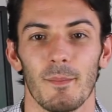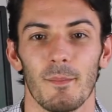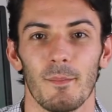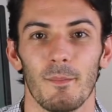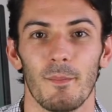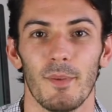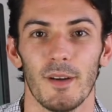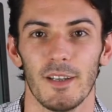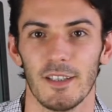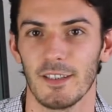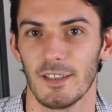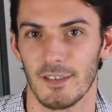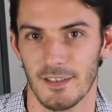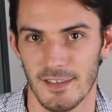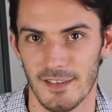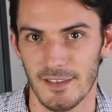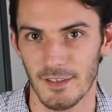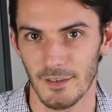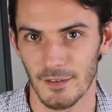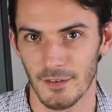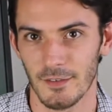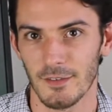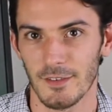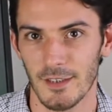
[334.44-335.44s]
but
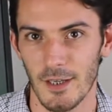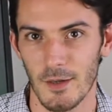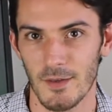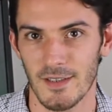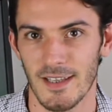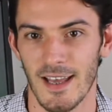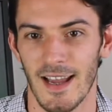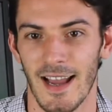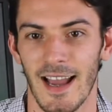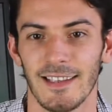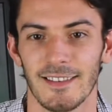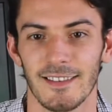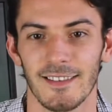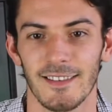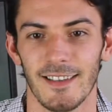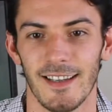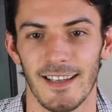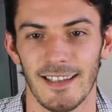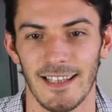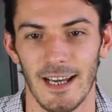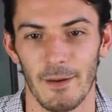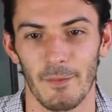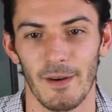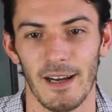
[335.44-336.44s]
still use their handle
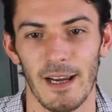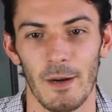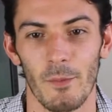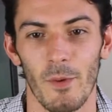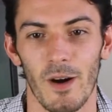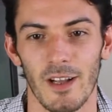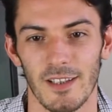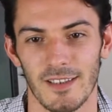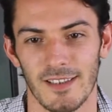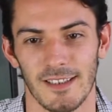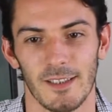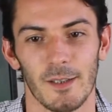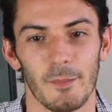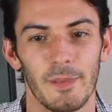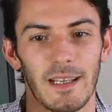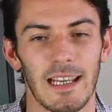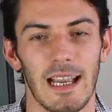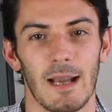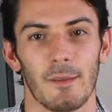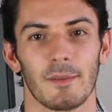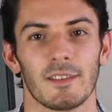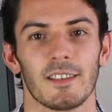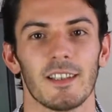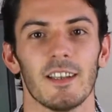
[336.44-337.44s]
in that way while still being
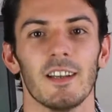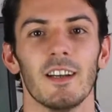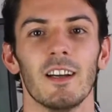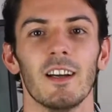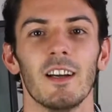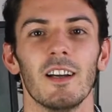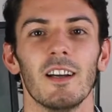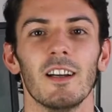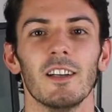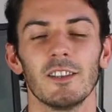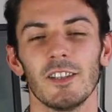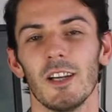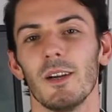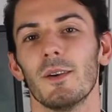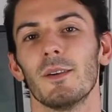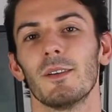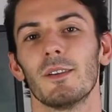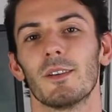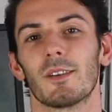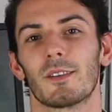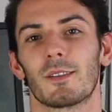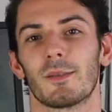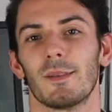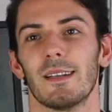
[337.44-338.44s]
able to show
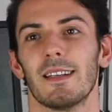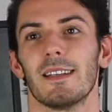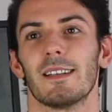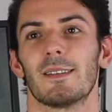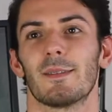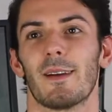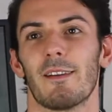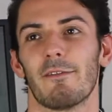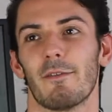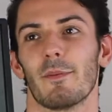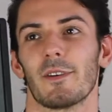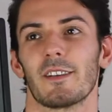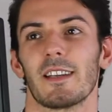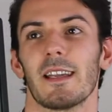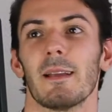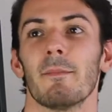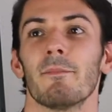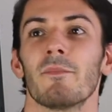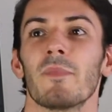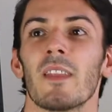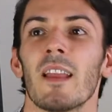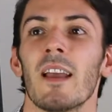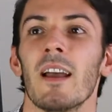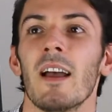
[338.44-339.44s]
your tweet to everybody.
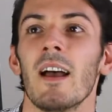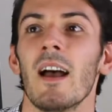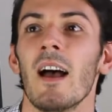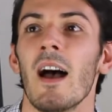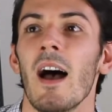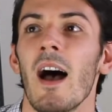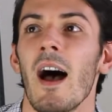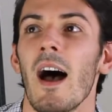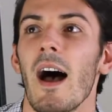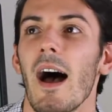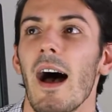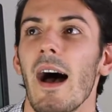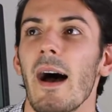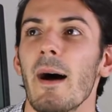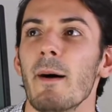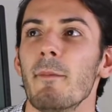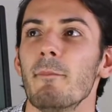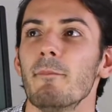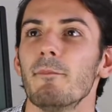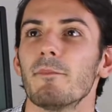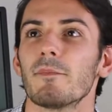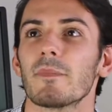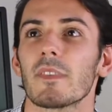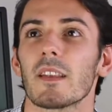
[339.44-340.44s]

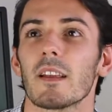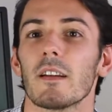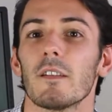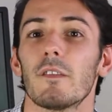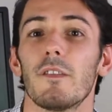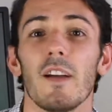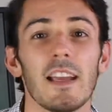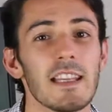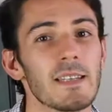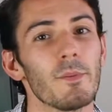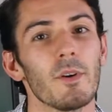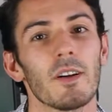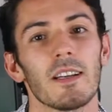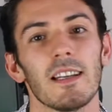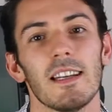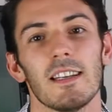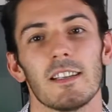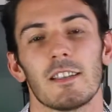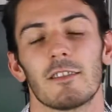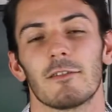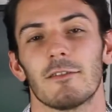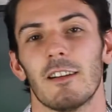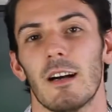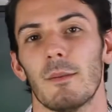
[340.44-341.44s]
Facebook and
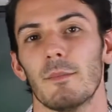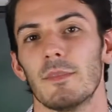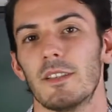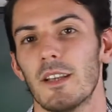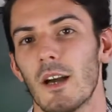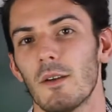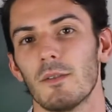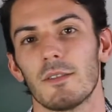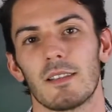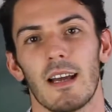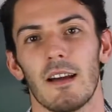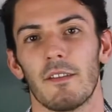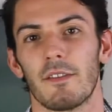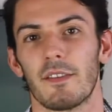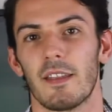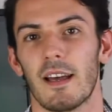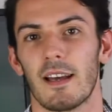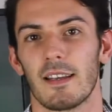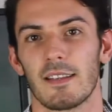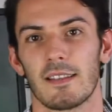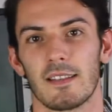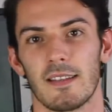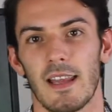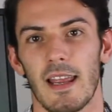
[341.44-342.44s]
Instagram don't have
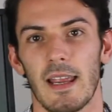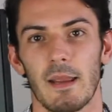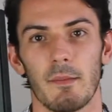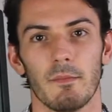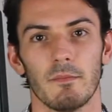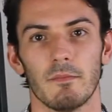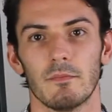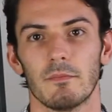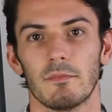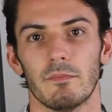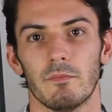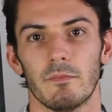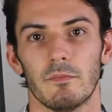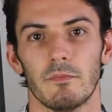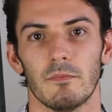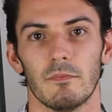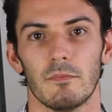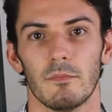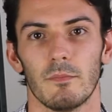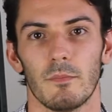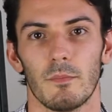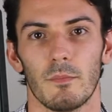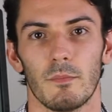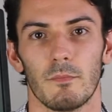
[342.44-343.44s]
that same
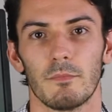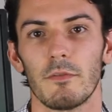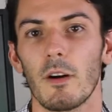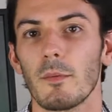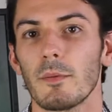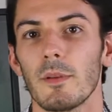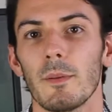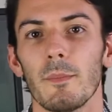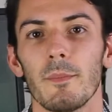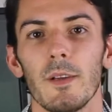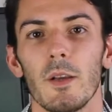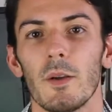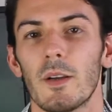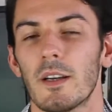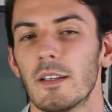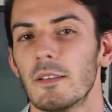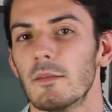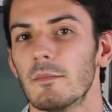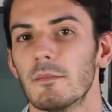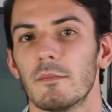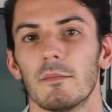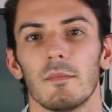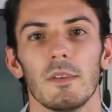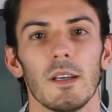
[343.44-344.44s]
problem. You
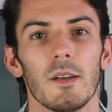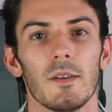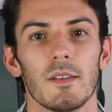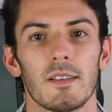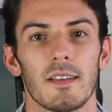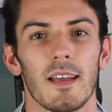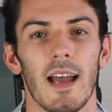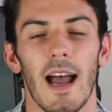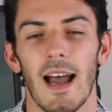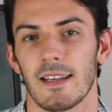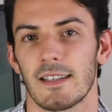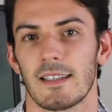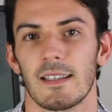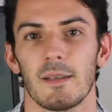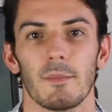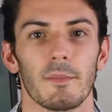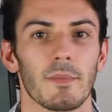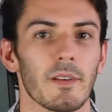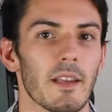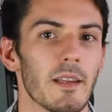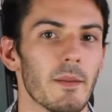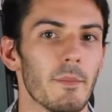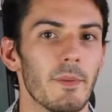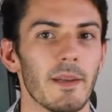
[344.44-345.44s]
can use the @
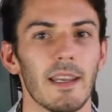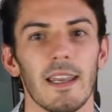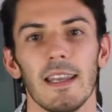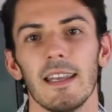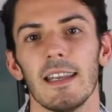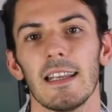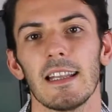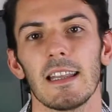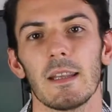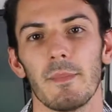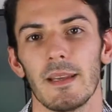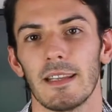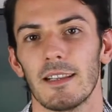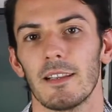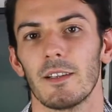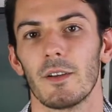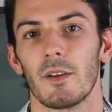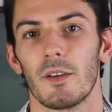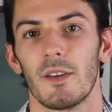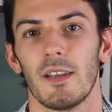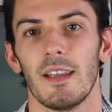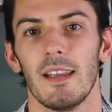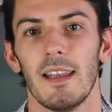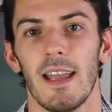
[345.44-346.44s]
symbol at the beginning, the middle,
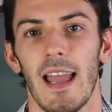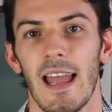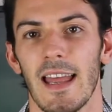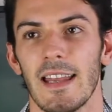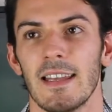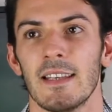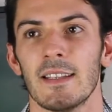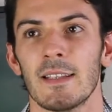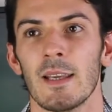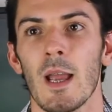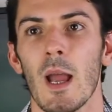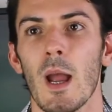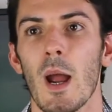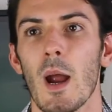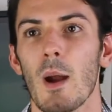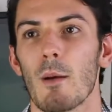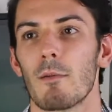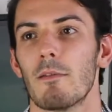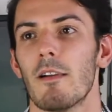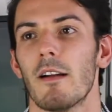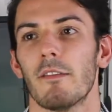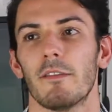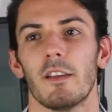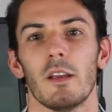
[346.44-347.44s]
or the end,
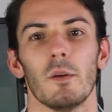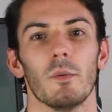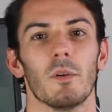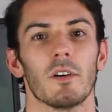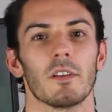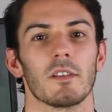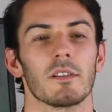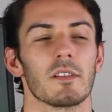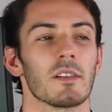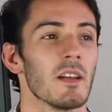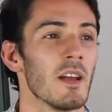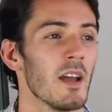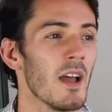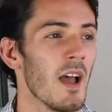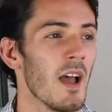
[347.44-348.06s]
wherever you want.